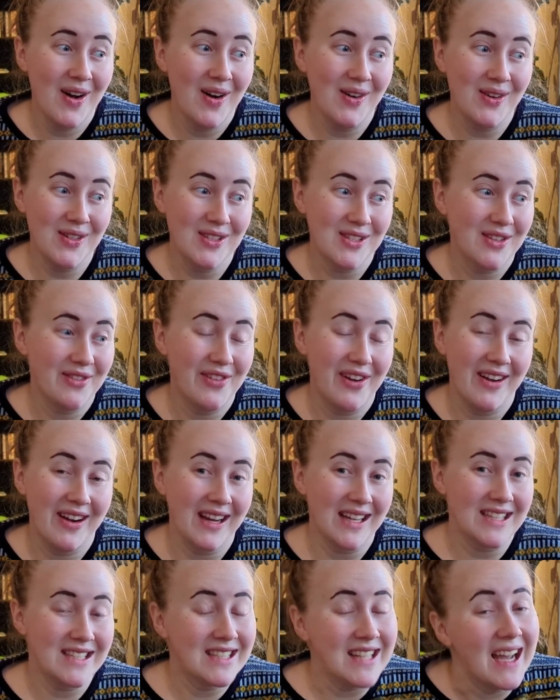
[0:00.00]
also very
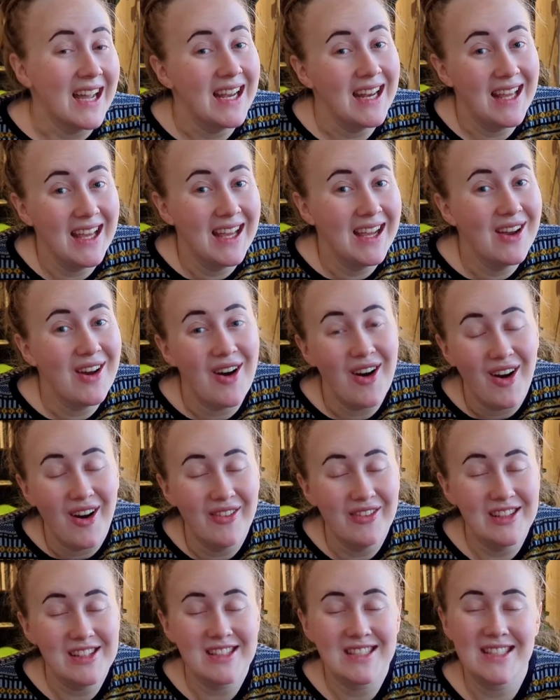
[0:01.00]
exciting,
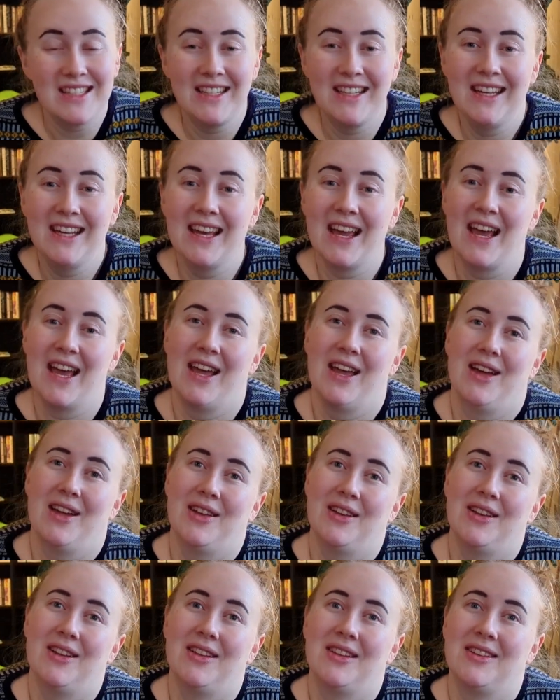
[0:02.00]
obviously,
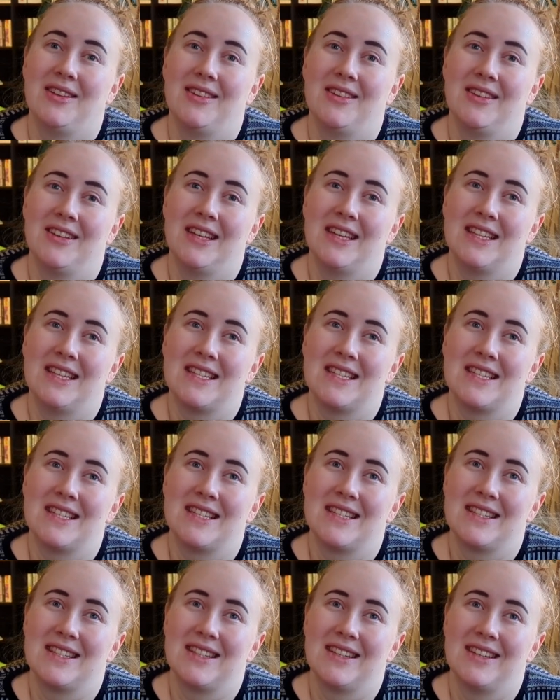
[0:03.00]
and
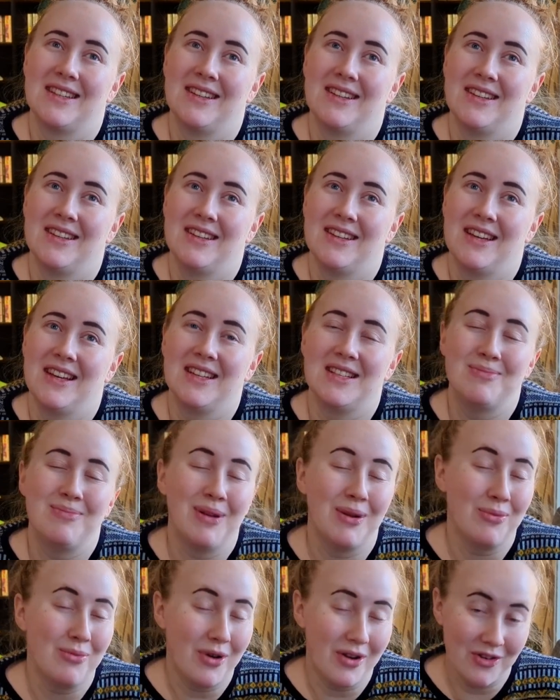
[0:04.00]
it's
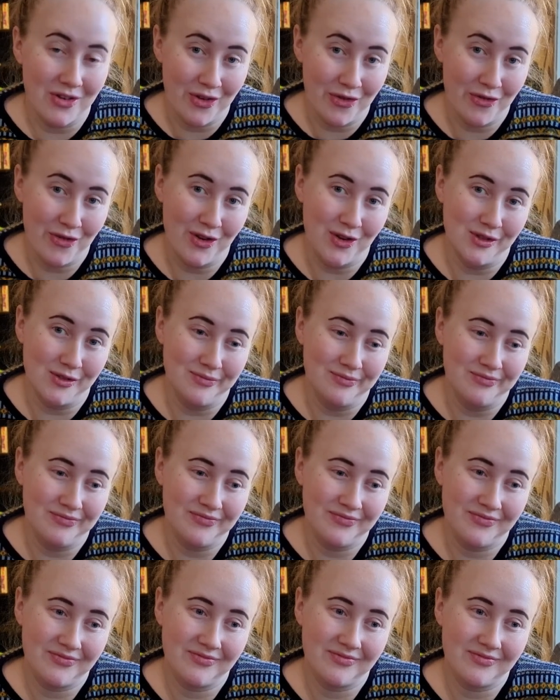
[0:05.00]
been wonderful
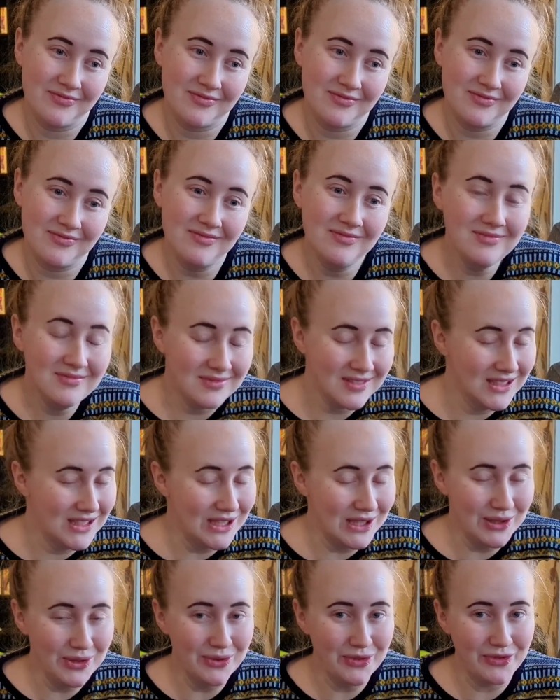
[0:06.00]

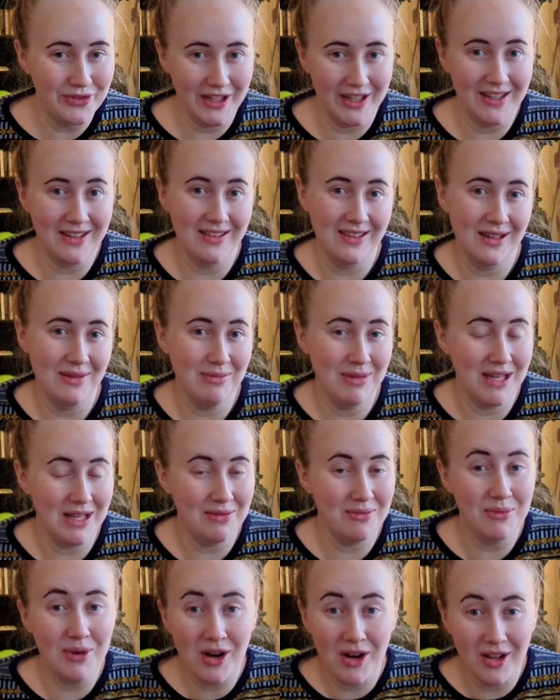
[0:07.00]
to finally
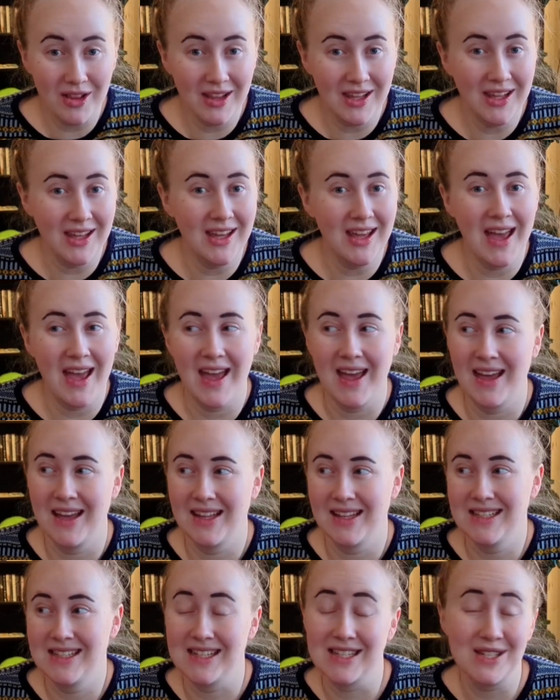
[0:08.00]
meet Molly
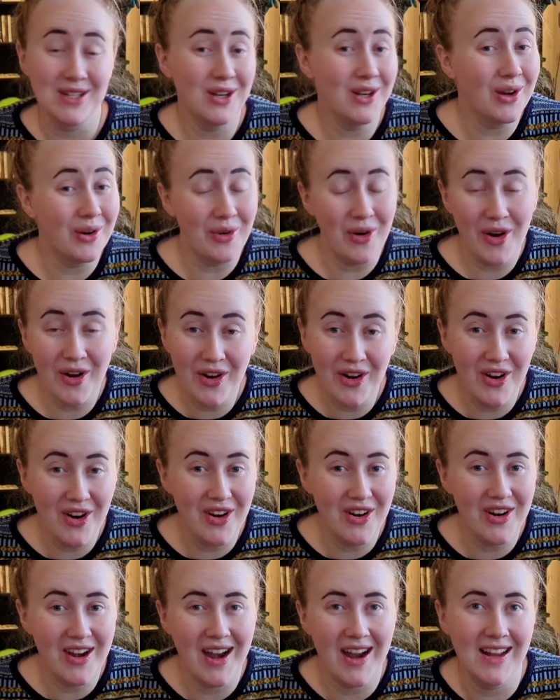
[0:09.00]
and get to know
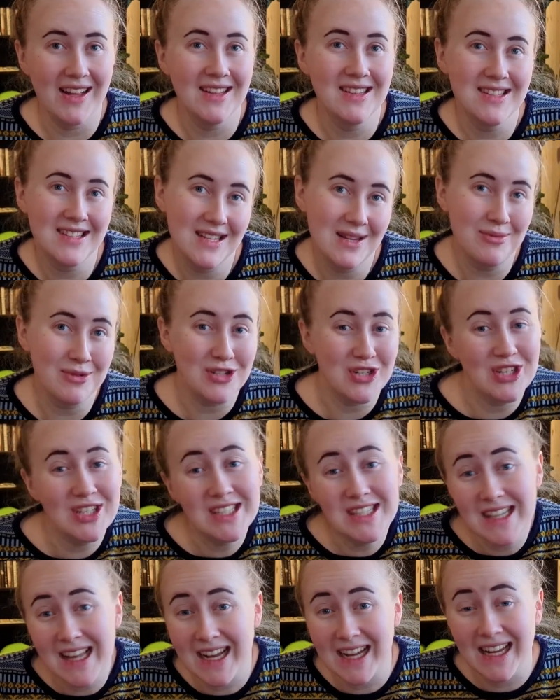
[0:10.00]
her and see what
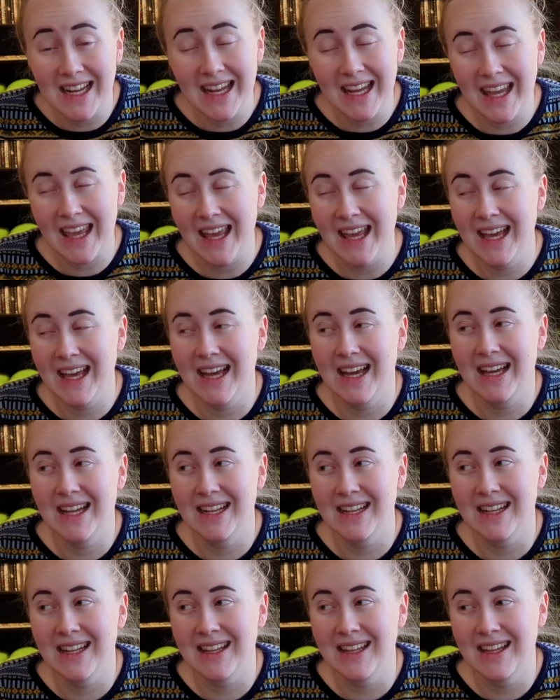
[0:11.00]
she's like,
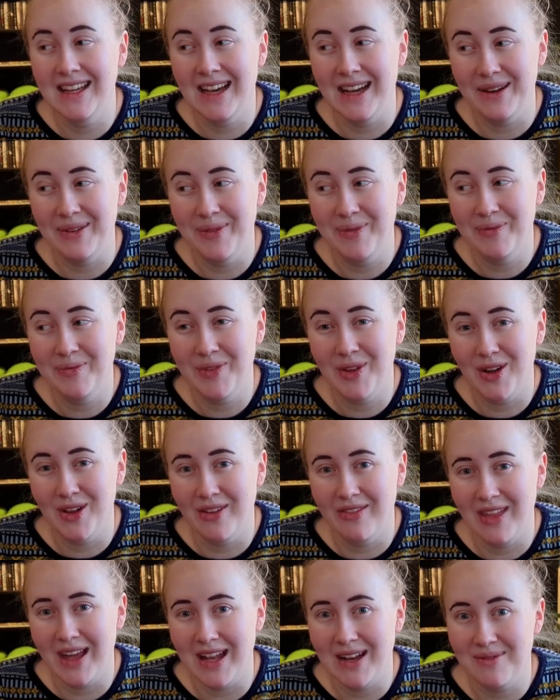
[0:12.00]
and yeah,
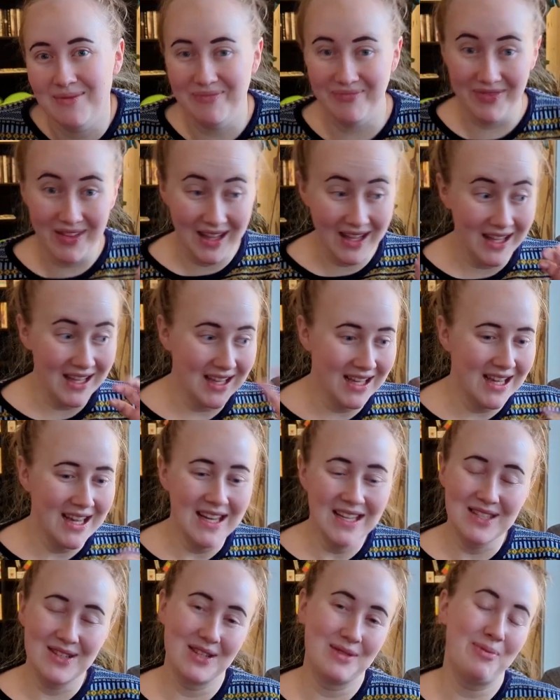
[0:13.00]
all of that.
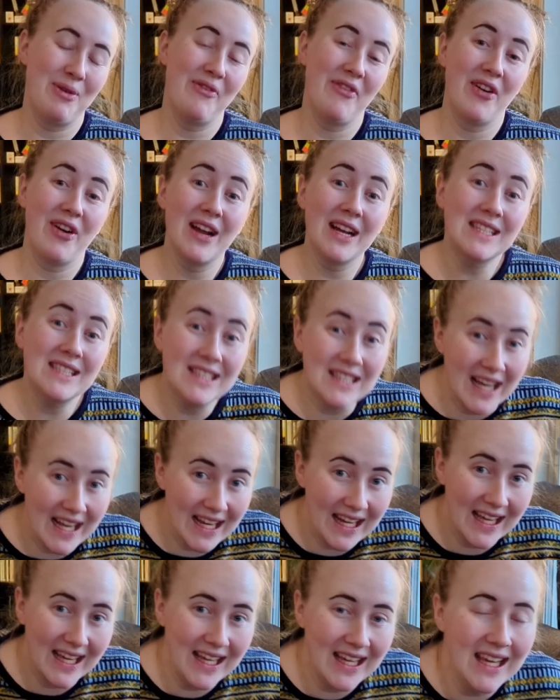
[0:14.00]
So it's been very
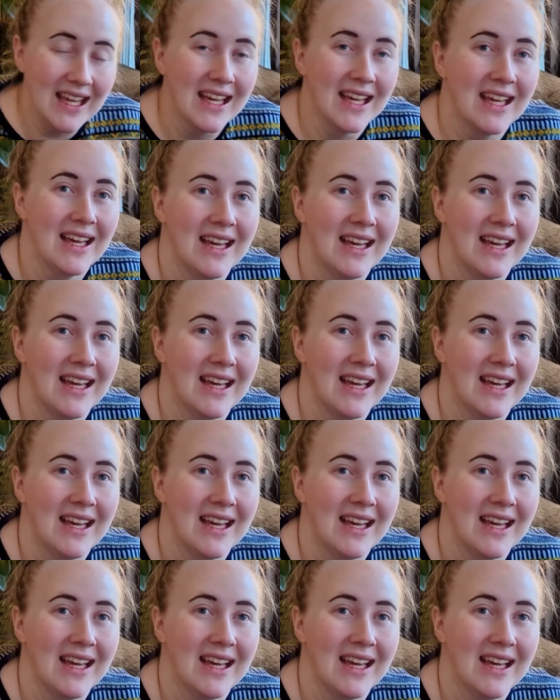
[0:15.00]
exciting,